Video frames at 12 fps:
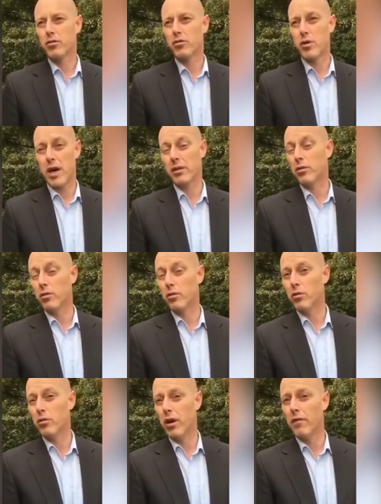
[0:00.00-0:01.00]
try
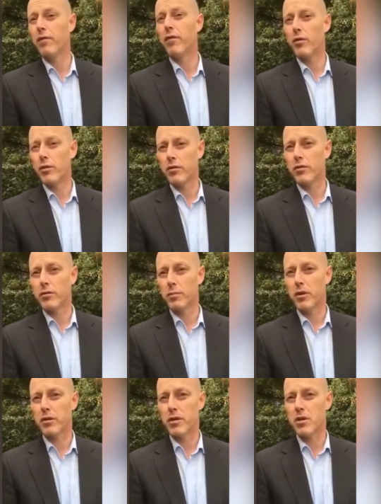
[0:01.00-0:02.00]
to influence
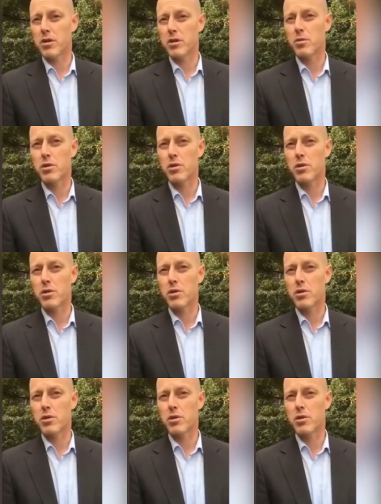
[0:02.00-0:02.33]
politicians,